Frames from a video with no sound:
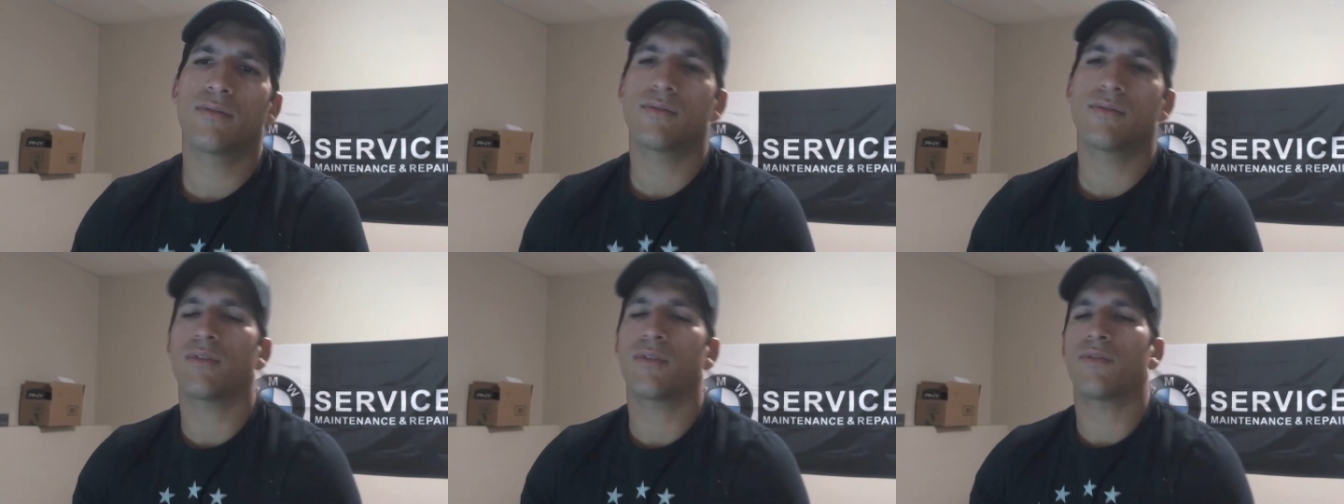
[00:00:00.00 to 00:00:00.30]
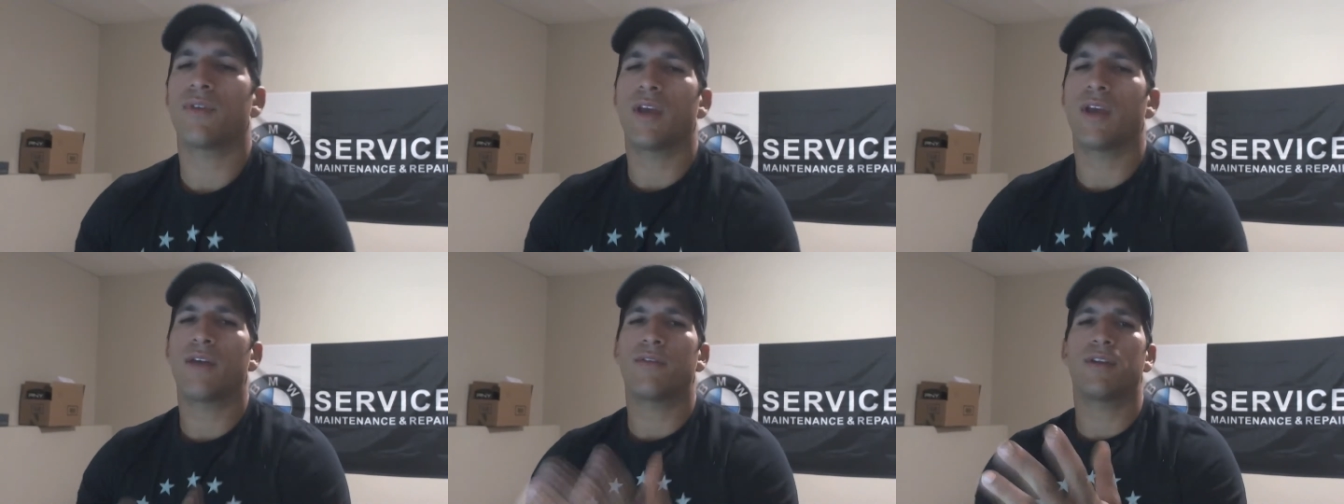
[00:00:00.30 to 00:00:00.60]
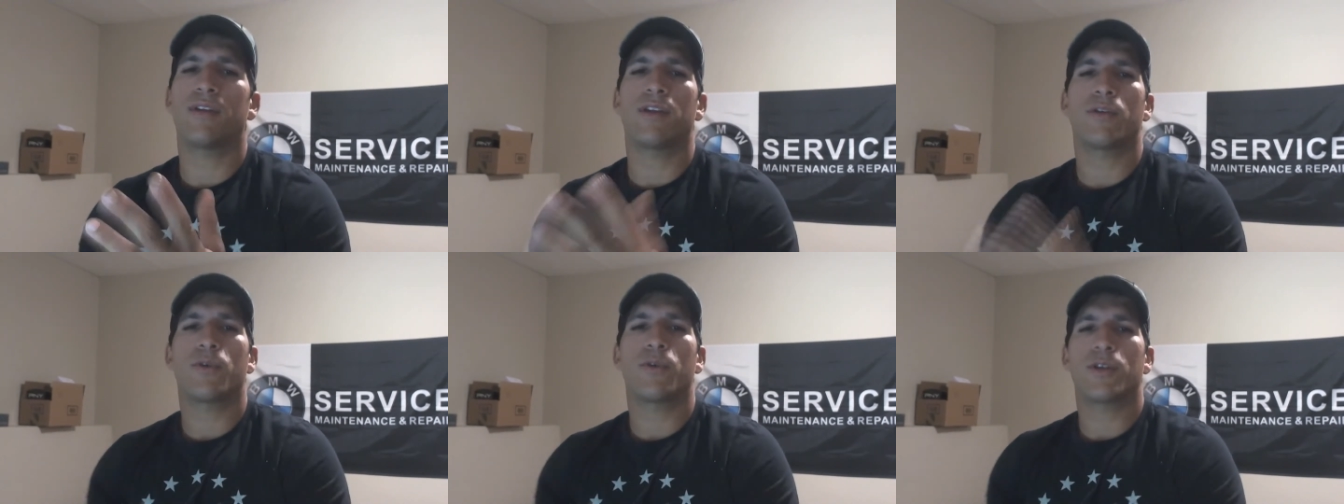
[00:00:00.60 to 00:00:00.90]
If you have
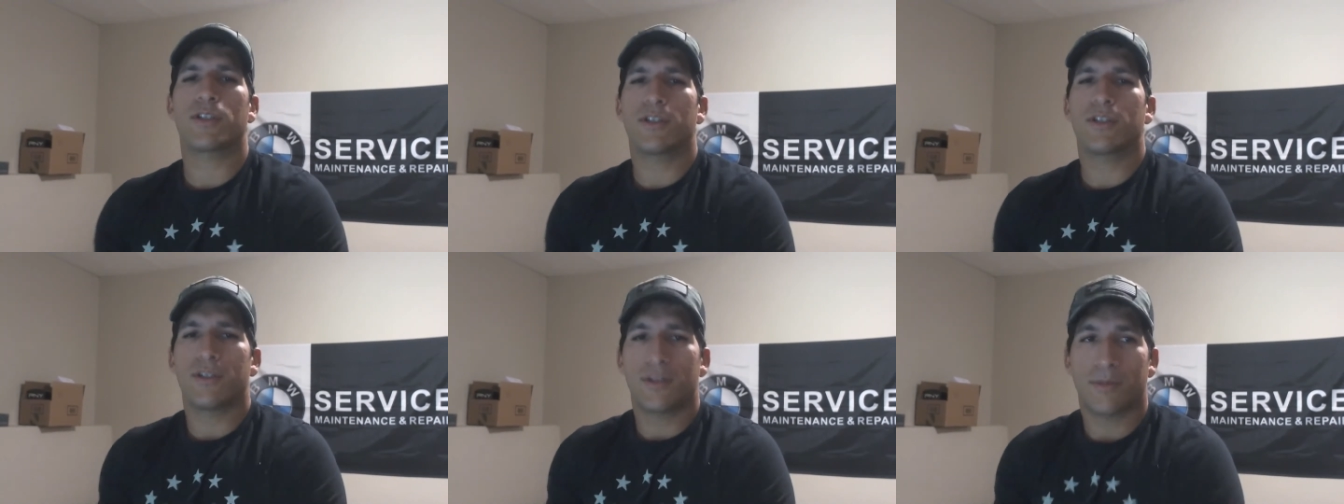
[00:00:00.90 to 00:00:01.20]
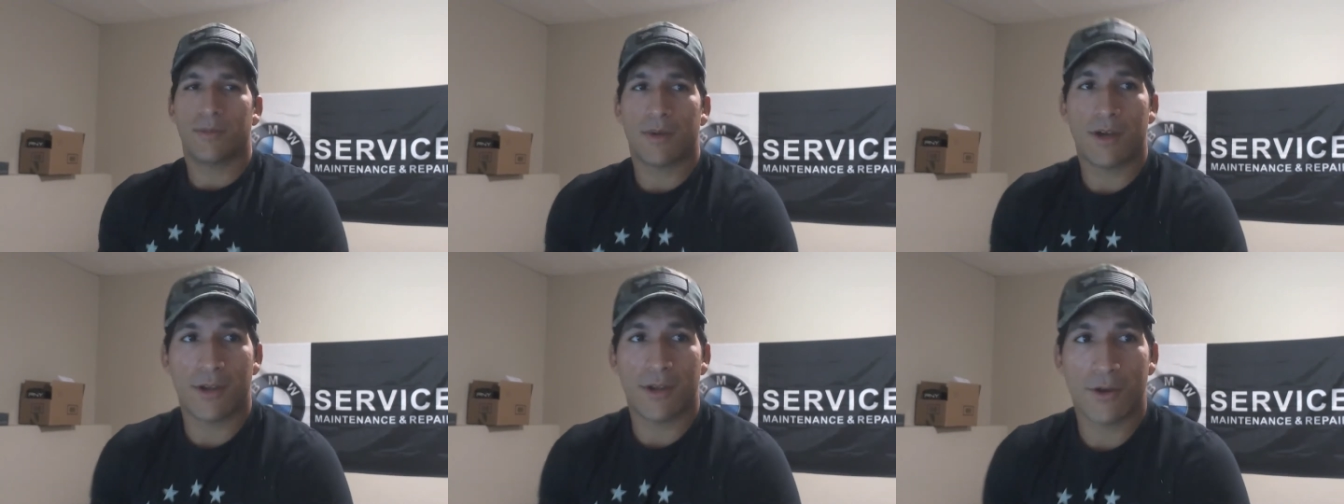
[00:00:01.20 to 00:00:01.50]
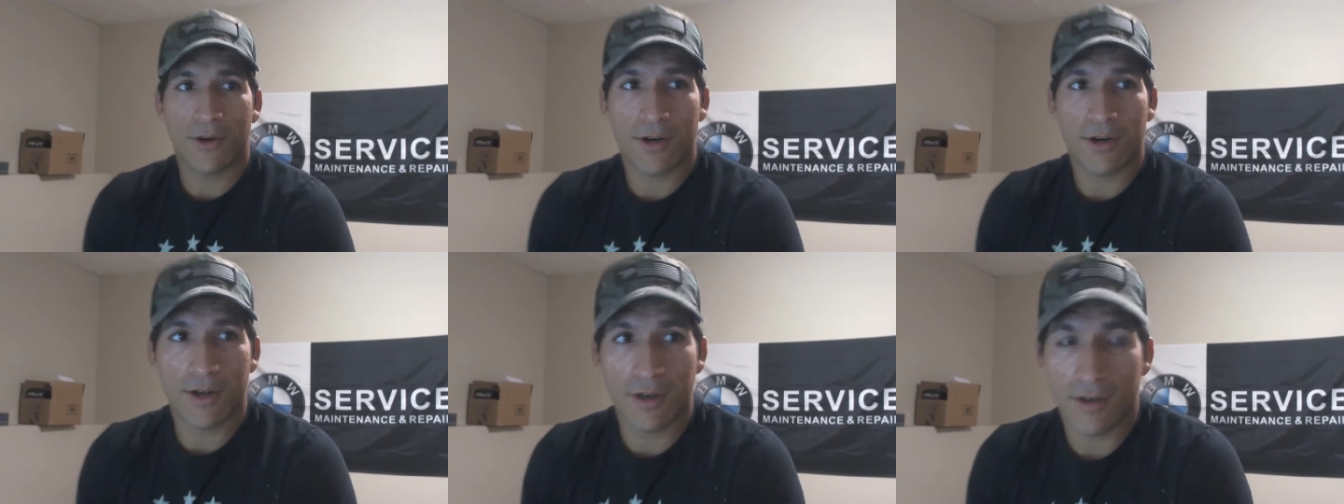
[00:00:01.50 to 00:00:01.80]
any questions about
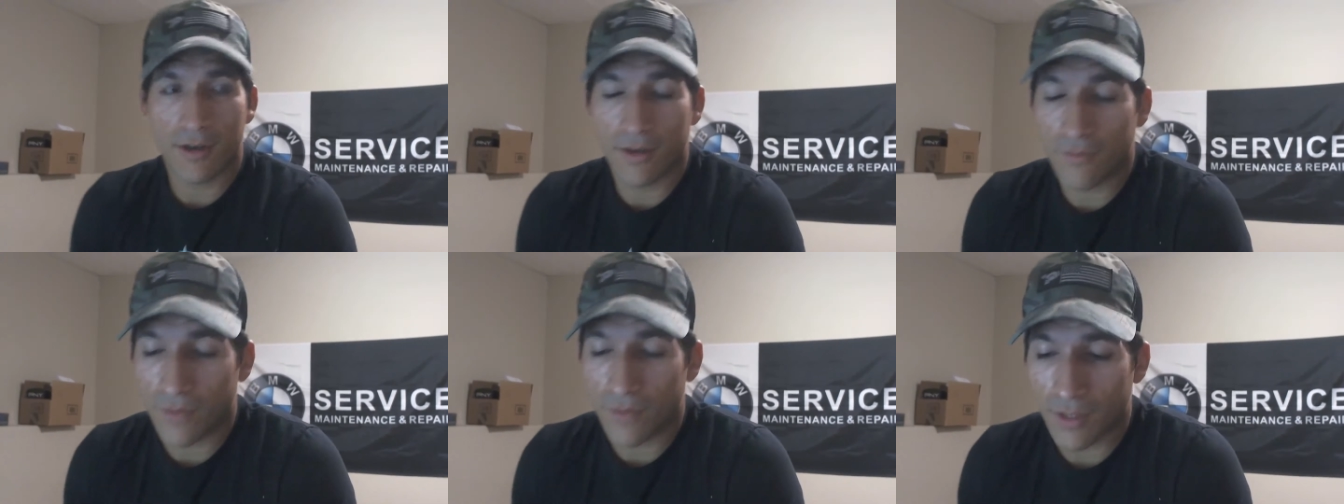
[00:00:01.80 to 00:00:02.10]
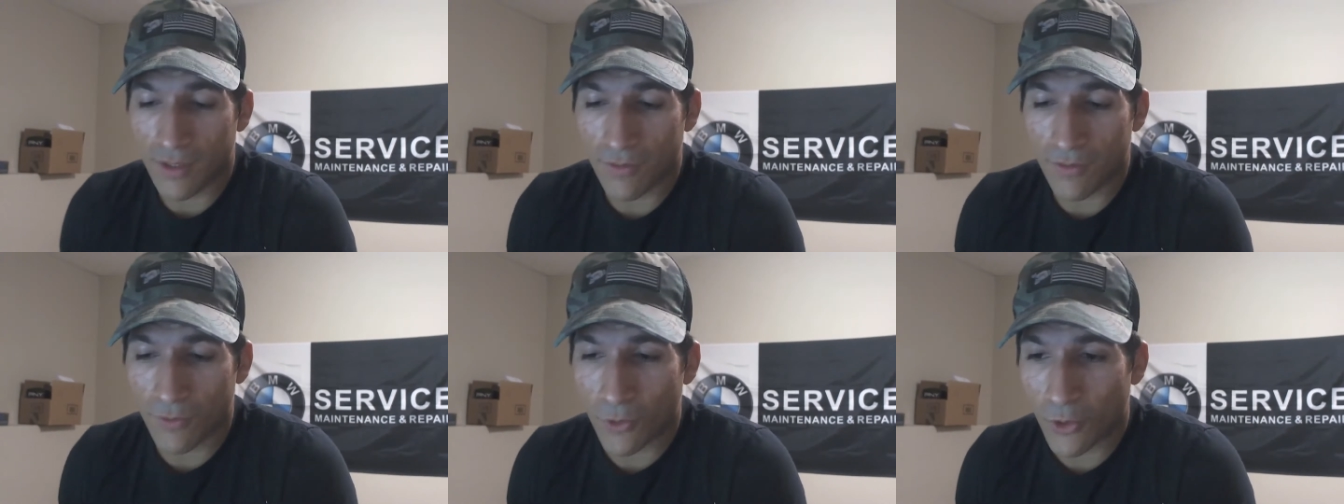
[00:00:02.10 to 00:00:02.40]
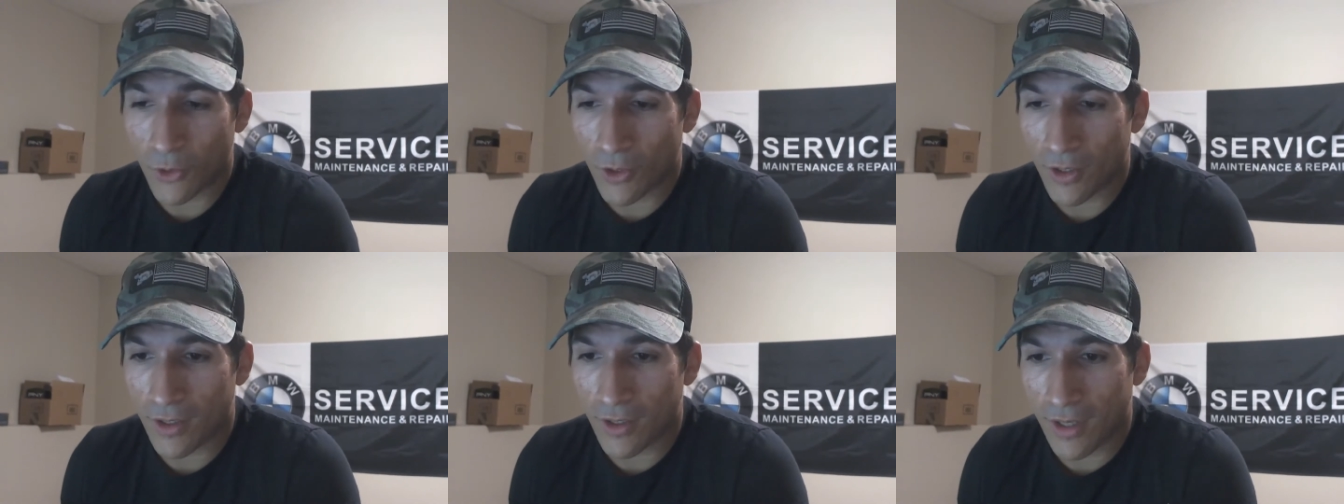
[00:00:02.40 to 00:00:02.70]
your
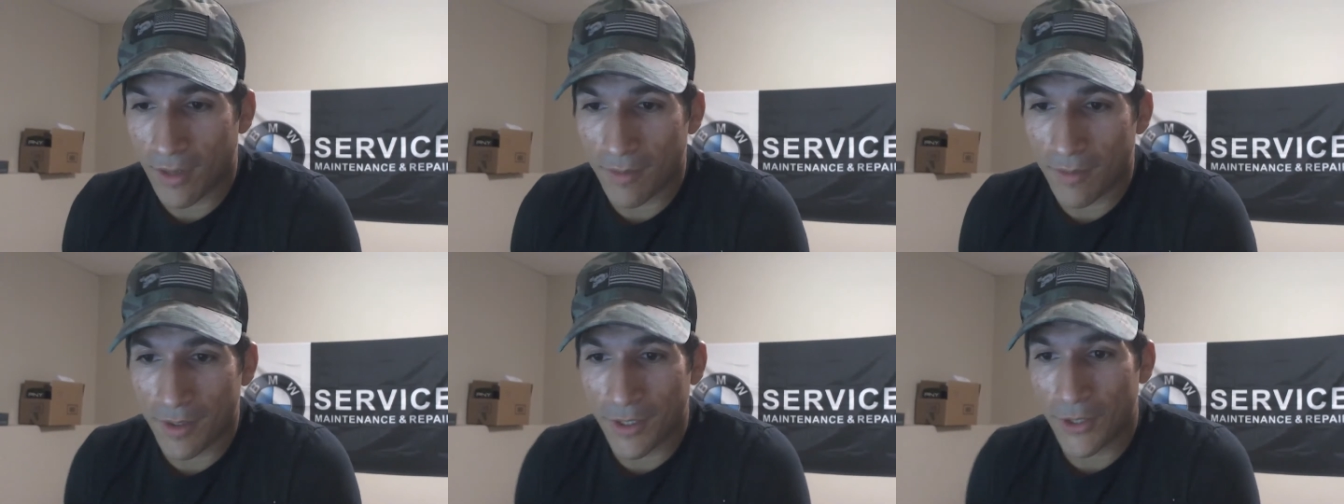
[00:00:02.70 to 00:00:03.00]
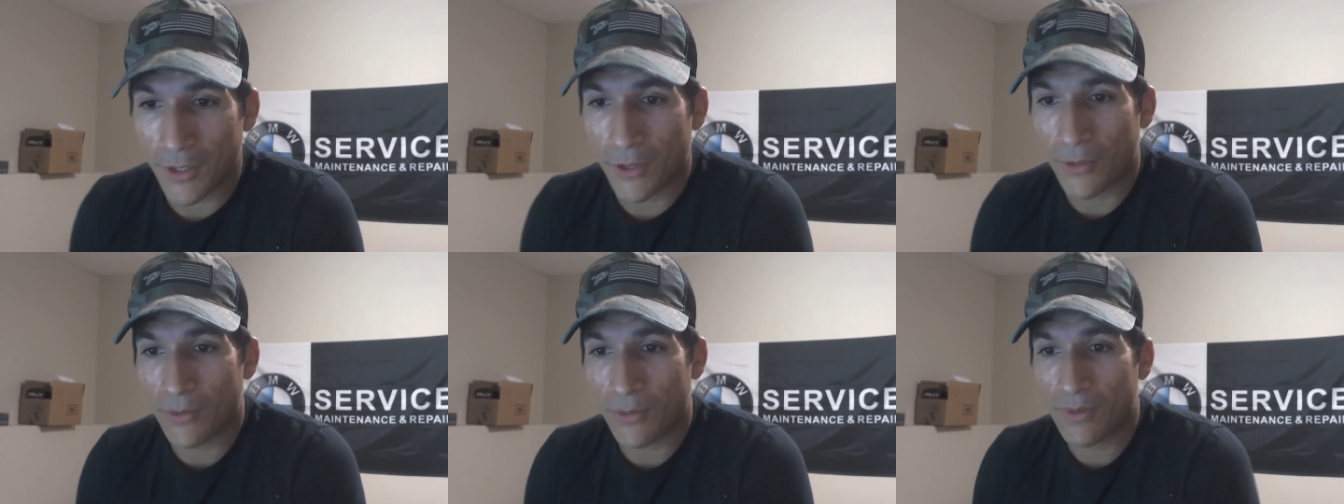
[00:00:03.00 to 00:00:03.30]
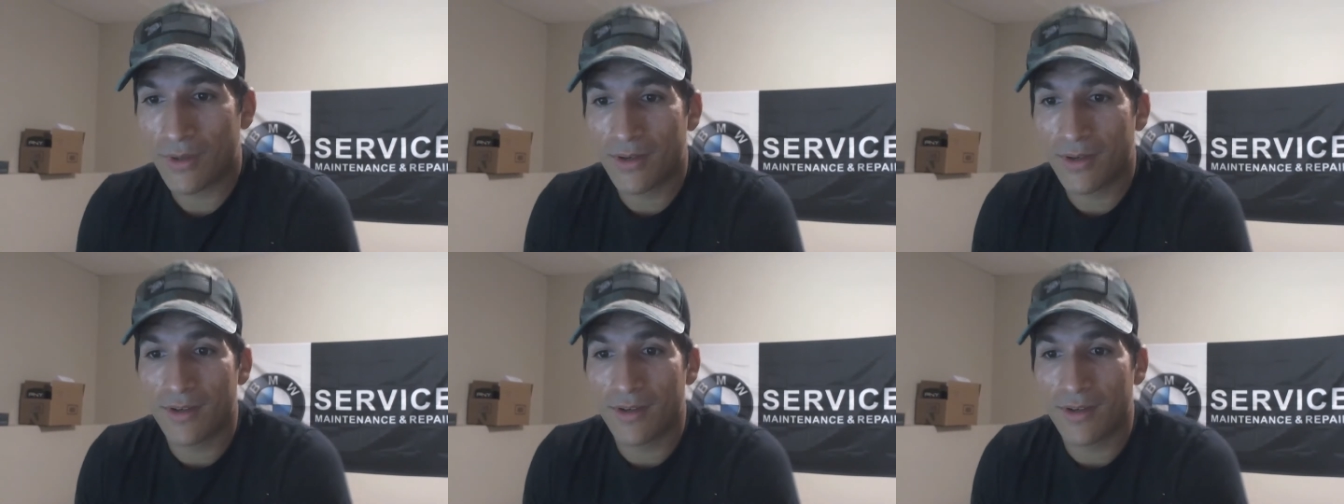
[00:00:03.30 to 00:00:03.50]
M54, let me know.